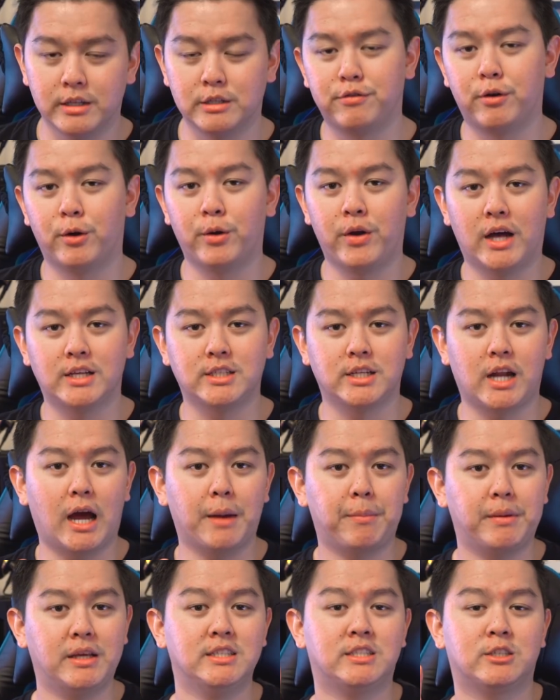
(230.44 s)
This phone has an
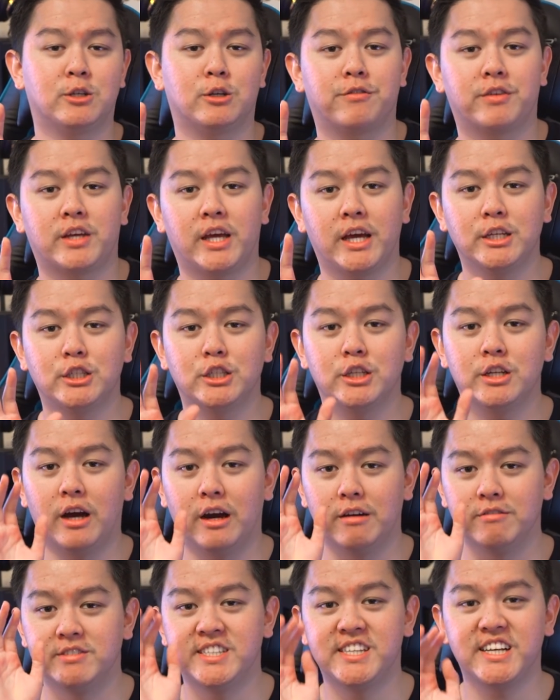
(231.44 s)
IP certification
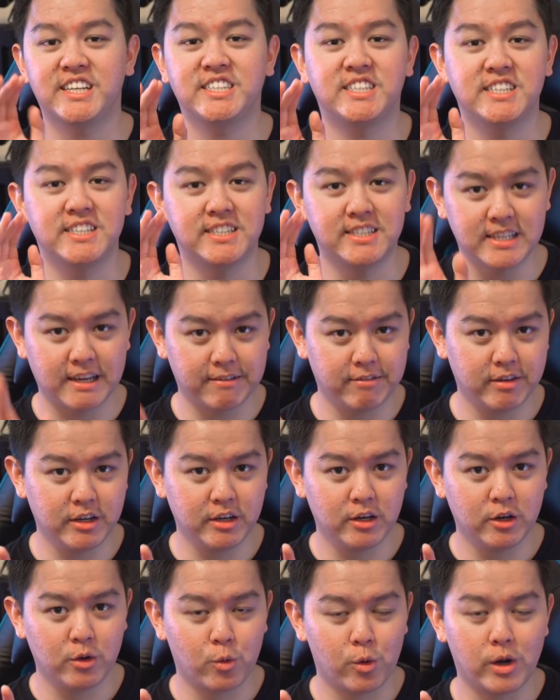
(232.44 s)
of
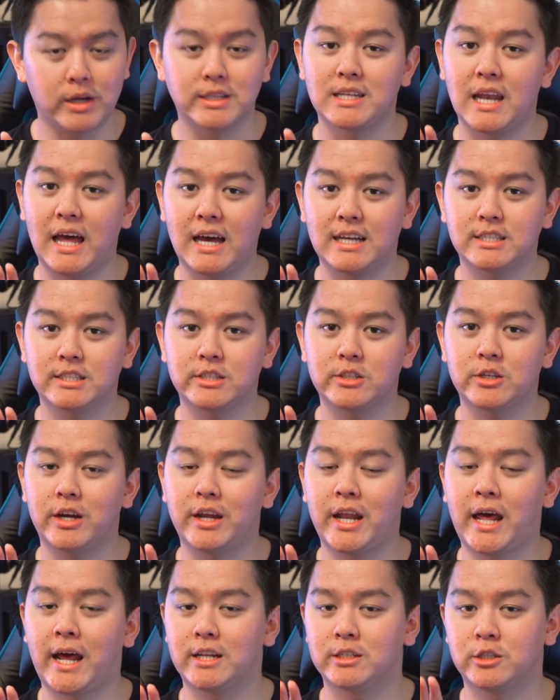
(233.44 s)
67, whereas last year
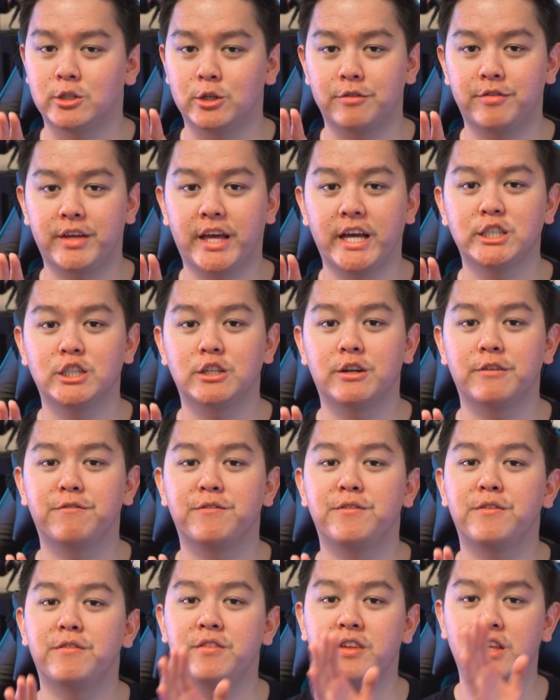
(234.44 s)
it had a certification
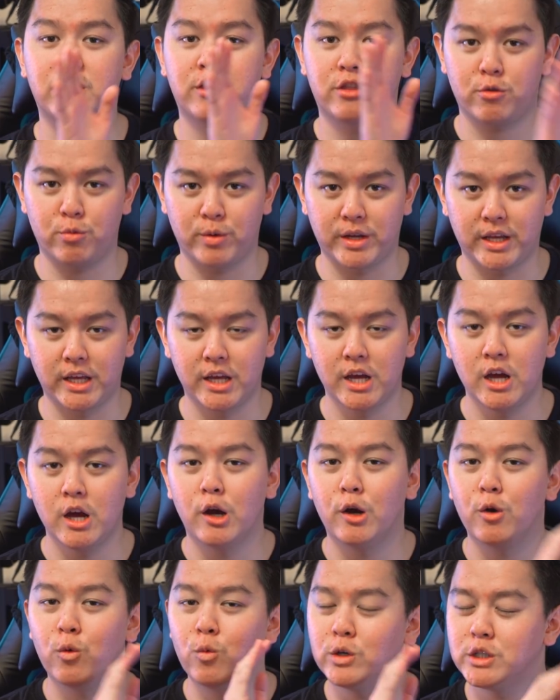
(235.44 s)
of 53.
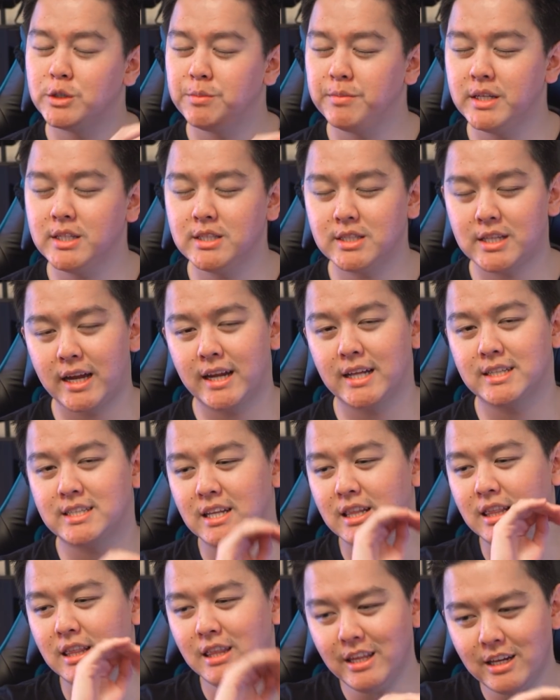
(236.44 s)
Which means that it's
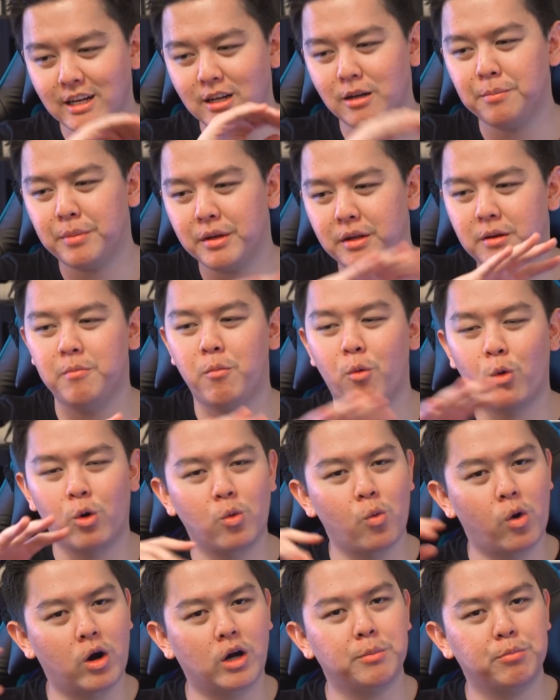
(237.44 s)
a little bit
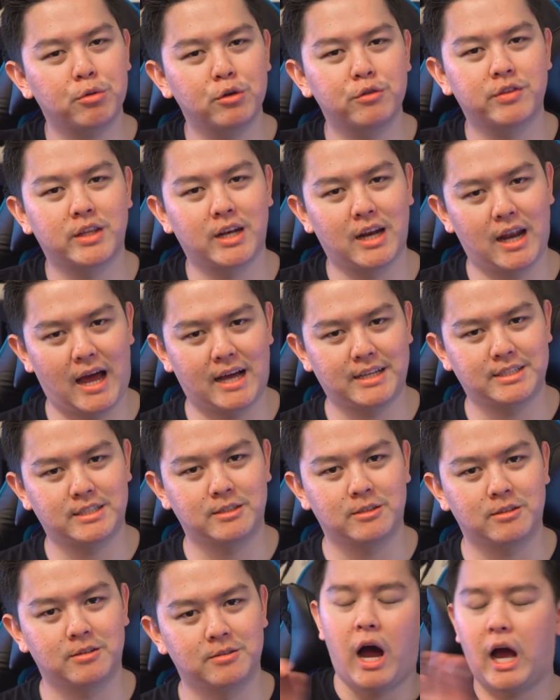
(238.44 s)
more waterproof than last
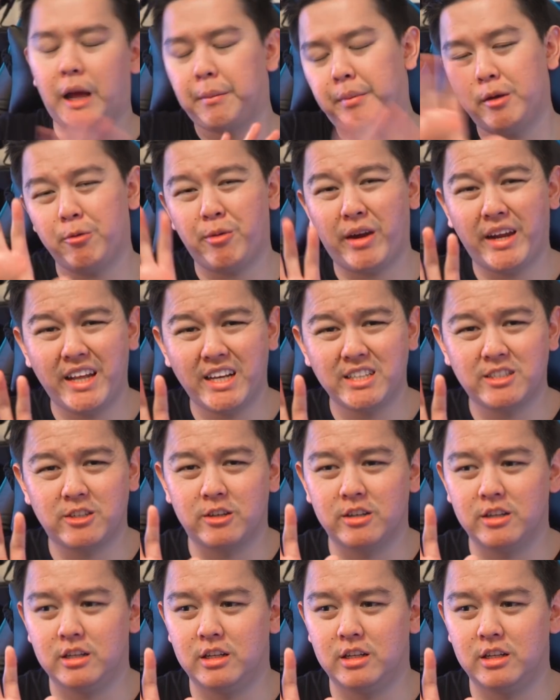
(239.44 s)
year. IP ratings are a